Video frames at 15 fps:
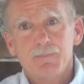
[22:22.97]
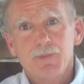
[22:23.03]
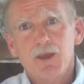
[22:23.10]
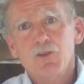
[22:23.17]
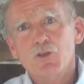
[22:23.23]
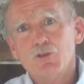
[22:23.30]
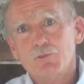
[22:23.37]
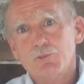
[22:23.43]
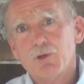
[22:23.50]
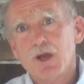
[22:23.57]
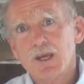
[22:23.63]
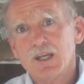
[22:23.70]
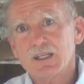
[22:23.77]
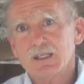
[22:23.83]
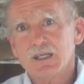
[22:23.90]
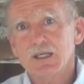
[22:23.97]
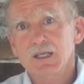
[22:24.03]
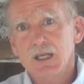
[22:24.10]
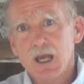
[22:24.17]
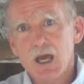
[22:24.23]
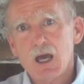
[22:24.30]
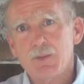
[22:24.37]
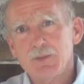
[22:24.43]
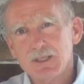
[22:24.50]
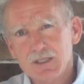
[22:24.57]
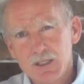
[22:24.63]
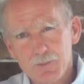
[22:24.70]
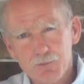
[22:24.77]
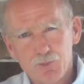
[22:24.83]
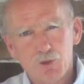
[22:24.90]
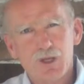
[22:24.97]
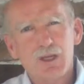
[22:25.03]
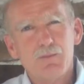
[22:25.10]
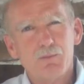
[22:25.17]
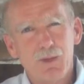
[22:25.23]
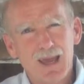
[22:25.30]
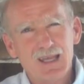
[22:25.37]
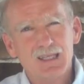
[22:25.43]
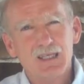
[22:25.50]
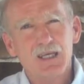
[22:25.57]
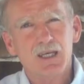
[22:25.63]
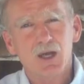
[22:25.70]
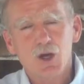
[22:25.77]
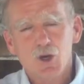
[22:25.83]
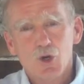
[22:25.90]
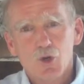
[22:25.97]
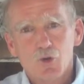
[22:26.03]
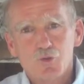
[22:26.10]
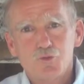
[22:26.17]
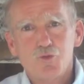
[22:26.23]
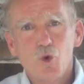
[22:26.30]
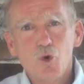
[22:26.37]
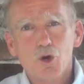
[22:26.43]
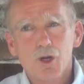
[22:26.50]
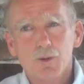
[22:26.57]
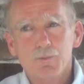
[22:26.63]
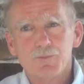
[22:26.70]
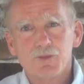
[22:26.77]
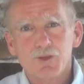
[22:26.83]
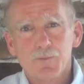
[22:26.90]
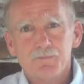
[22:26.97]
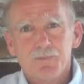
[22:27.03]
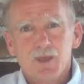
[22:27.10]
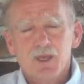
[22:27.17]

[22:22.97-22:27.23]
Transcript: And those products can come in some pretty basic forms.